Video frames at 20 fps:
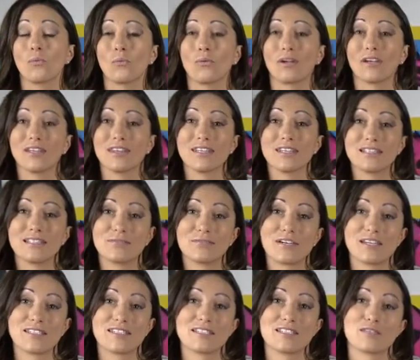one of the
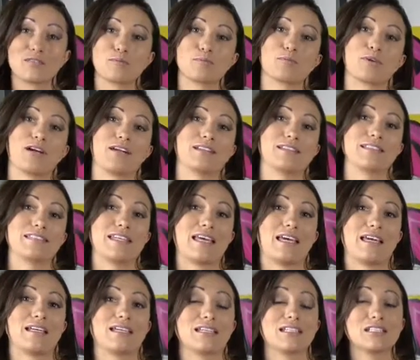ways that you can practice
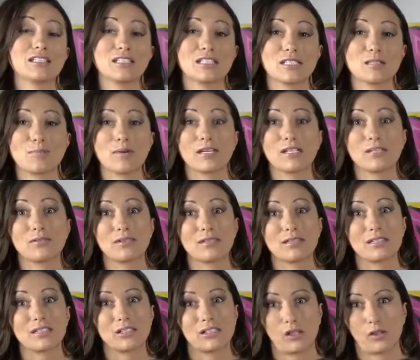that is just by doing
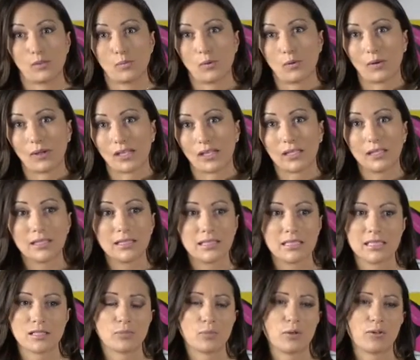the shadow bowing.
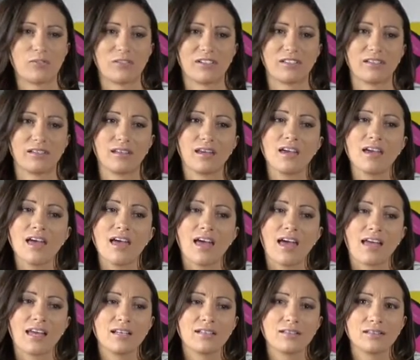It's perfect.
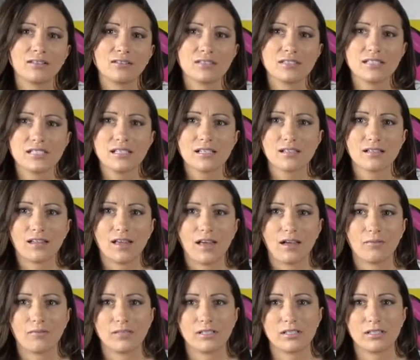And you'll see it a
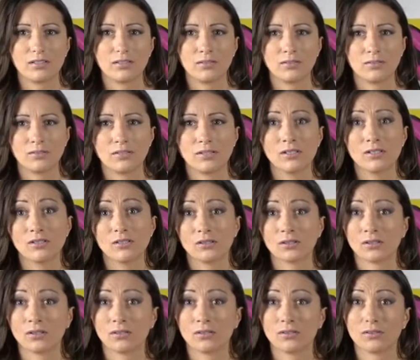lot when you
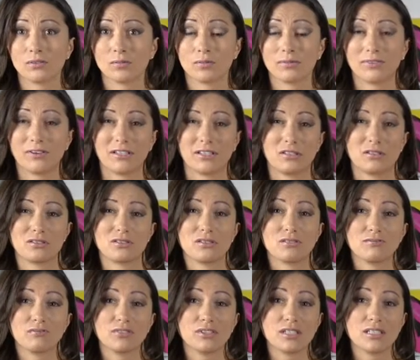go to professional
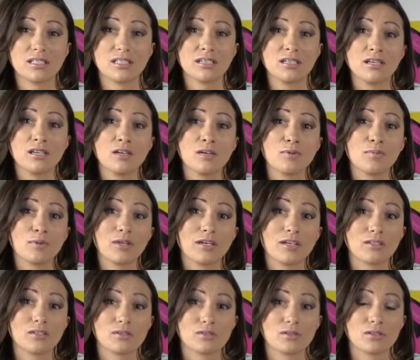symphony
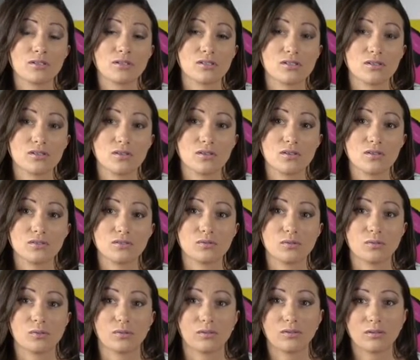players rehearsals
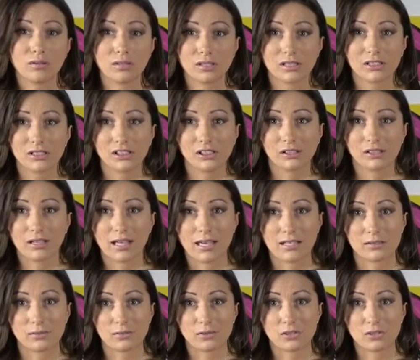or orchestra
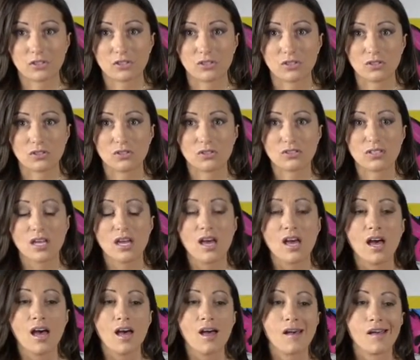class rehearsals.
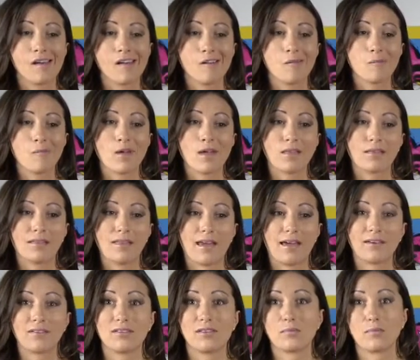A
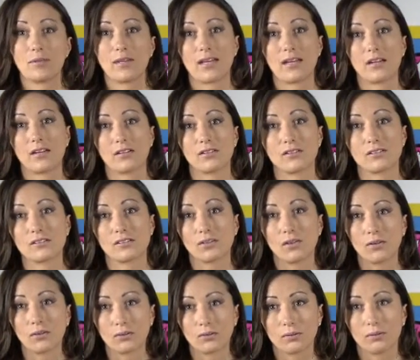lot of the players
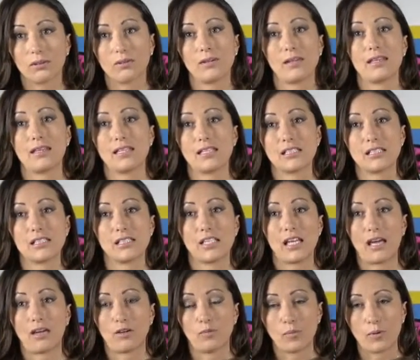go through and they just
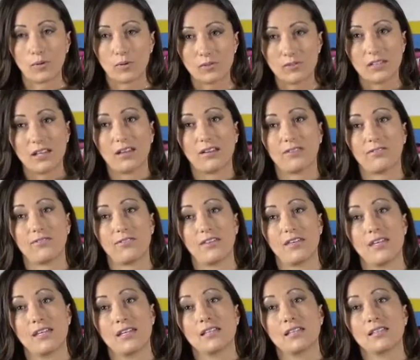shadow bow stuff
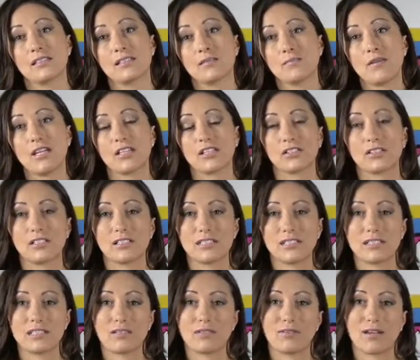to make sure
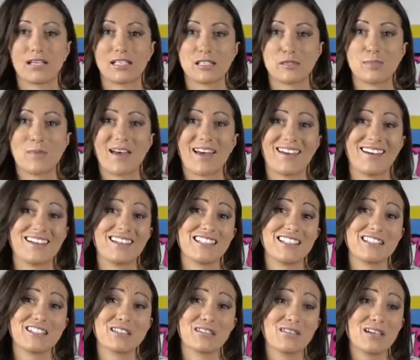it's in the right spot. And
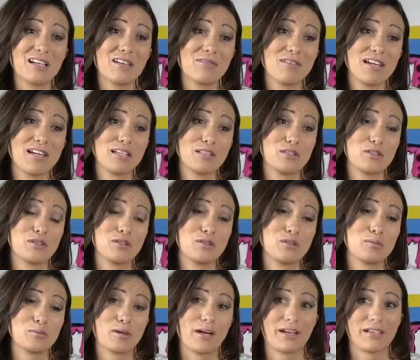it's a great way
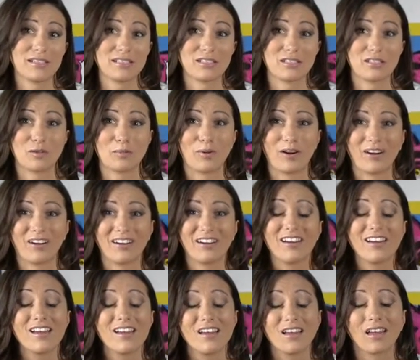to practice your
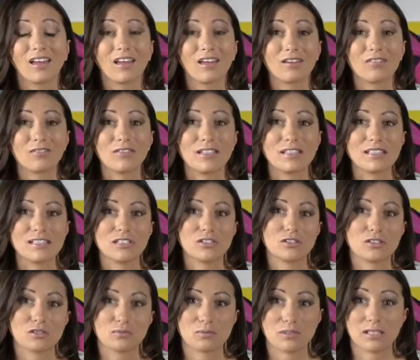part if the
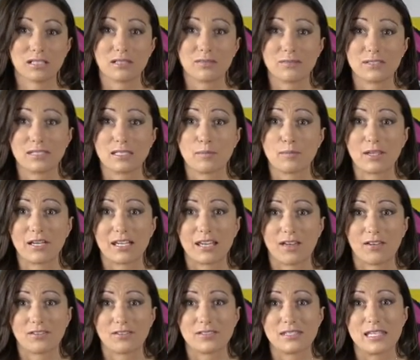teacher is working with somebody
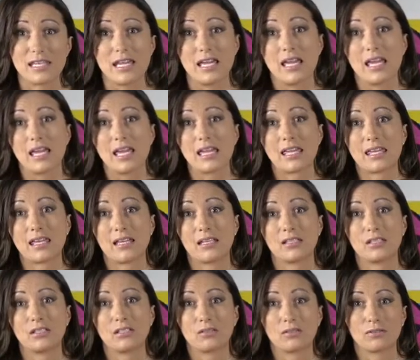else
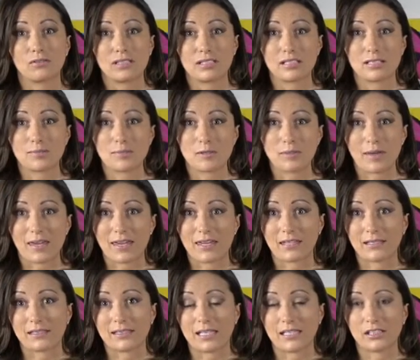and you don't need to be
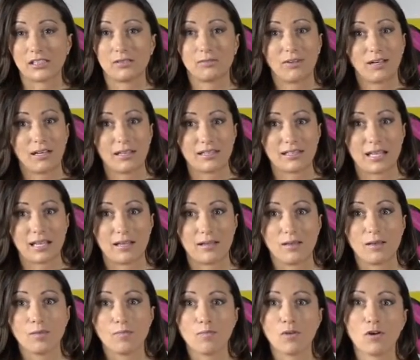paying attention right at that
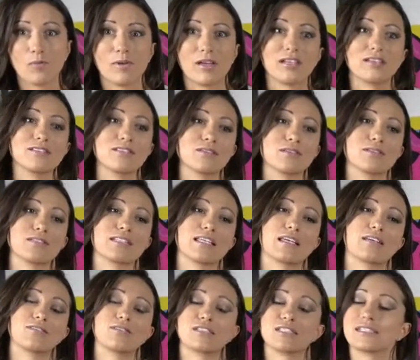moment. So
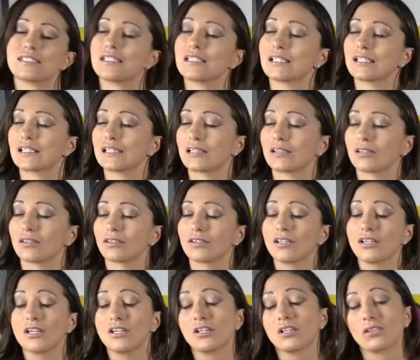instead of just sitting there,
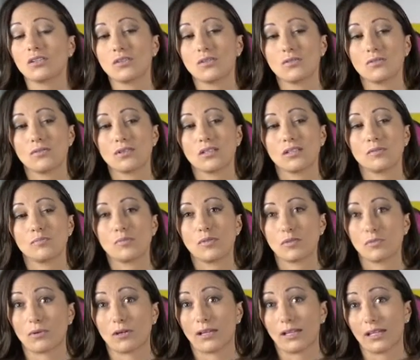you could be
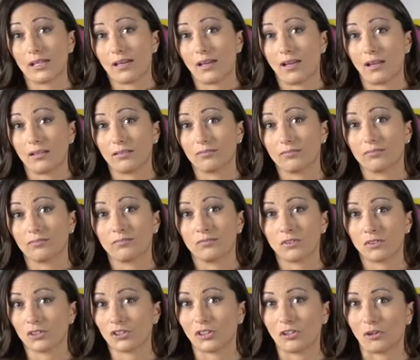working on
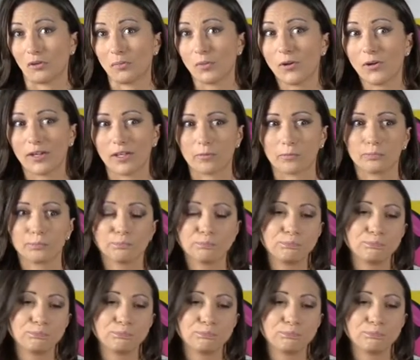your shadow bowing.